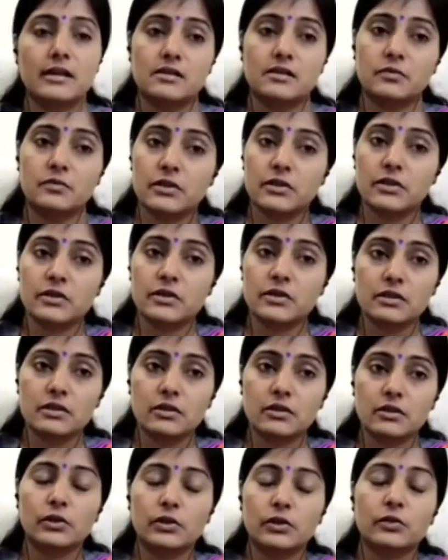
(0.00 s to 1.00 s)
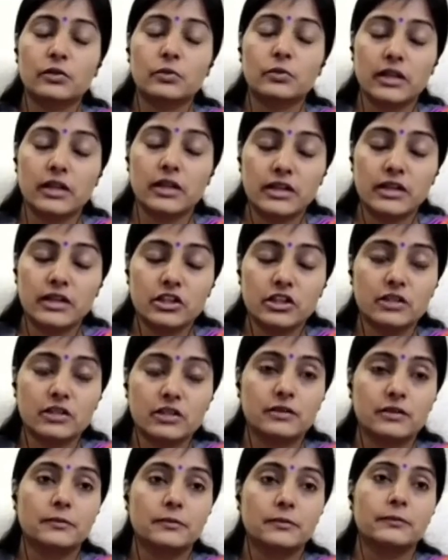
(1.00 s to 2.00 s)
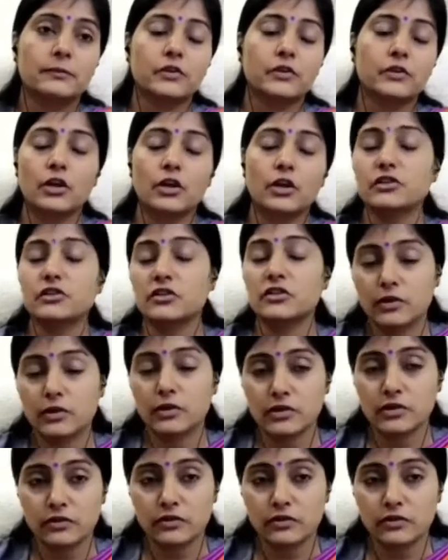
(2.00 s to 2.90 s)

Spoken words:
because Uttar Pradesh, not just because of